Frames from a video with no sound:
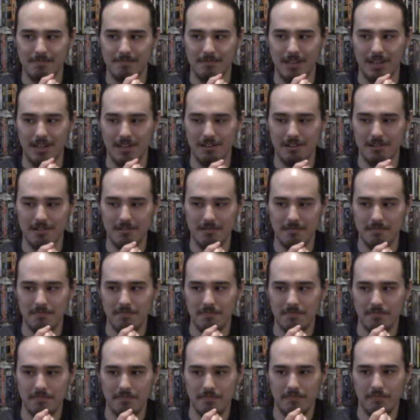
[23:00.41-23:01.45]
here,
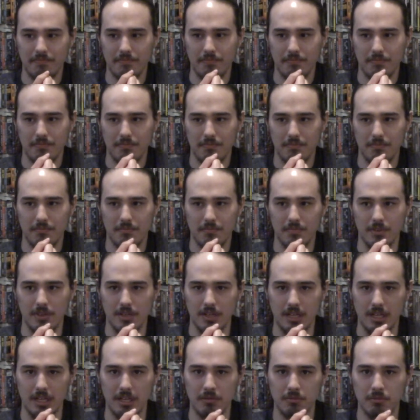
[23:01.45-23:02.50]

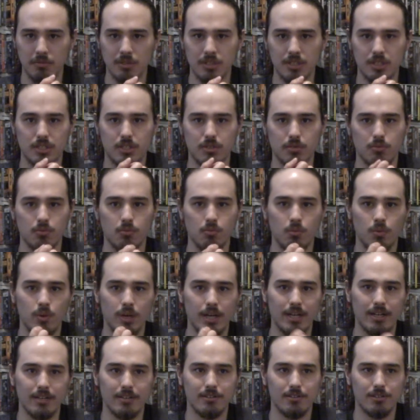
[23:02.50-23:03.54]
it was
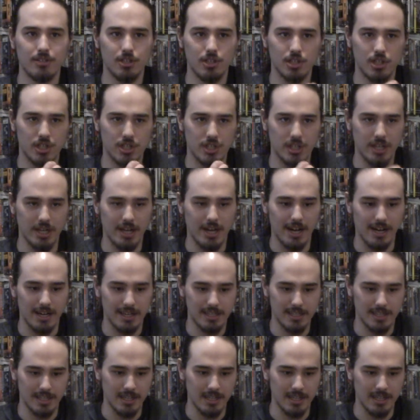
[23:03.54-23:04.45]
well shot,